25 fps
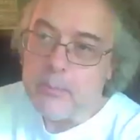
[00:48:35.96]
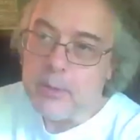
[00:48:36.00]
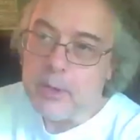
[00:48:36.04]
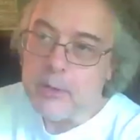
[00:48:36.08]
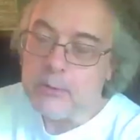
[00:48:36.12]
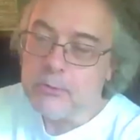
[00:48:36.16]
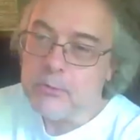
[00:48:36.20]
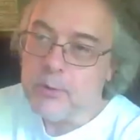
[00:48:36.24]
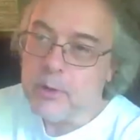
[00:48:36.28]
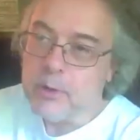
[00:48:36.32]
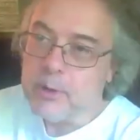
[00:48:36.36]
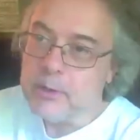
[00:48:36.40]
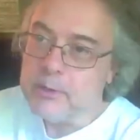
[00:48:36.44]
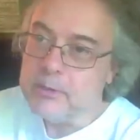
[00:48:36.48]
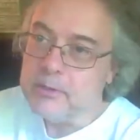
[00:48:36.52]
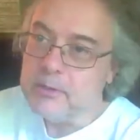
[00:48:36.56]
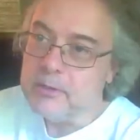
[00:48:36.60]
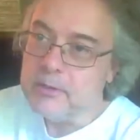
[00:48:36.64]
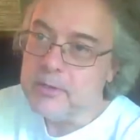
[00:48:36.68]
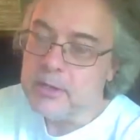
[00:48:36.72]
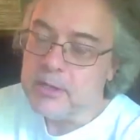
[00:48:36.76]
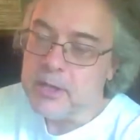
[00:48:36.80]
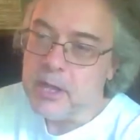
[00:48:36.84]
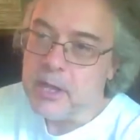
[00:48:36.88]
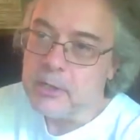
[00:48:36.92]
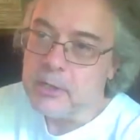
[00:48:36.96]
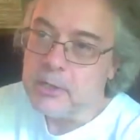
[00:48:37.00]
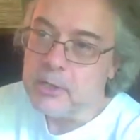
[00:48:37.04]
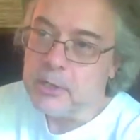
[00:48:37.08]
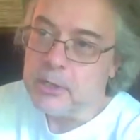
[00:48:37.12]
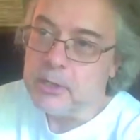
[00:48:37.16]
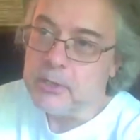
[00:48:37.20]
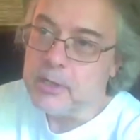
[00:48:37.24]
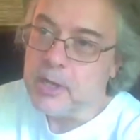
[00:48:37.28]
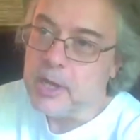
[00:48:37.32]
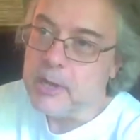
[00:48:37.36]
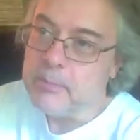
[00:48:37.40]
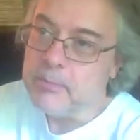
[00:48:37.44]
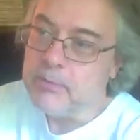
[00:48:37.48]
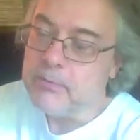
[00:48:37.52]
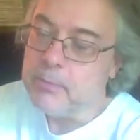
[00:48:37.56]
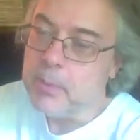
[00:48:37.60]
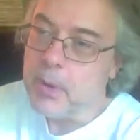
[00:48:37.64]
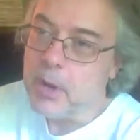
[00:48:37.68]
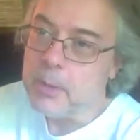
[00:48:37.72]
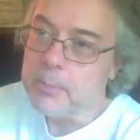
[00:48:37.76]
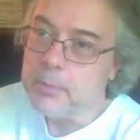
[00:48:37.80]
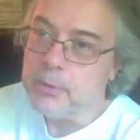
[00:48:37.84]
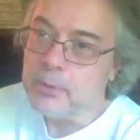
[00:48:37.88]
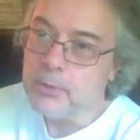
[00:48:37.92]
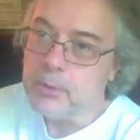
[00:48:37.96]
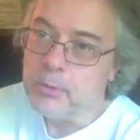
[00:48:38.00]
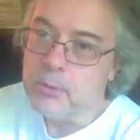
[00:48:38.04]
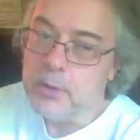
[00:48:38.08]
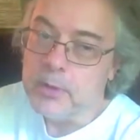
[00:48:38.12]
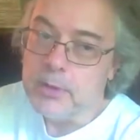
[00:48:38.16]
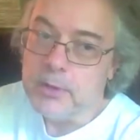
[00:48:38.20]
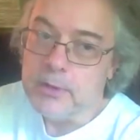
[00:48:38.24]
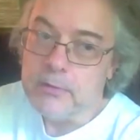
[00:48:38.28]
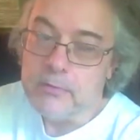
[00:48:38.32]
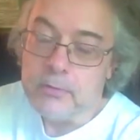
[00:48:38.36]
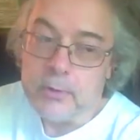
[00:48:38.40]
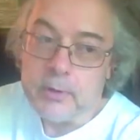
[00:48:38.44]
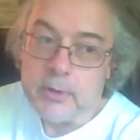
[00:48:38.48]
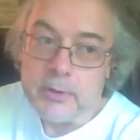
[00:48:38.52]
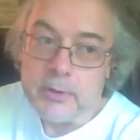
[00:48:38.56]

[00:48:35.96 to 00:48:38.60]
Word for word: not trying to, to catch any type of popular wave. Or,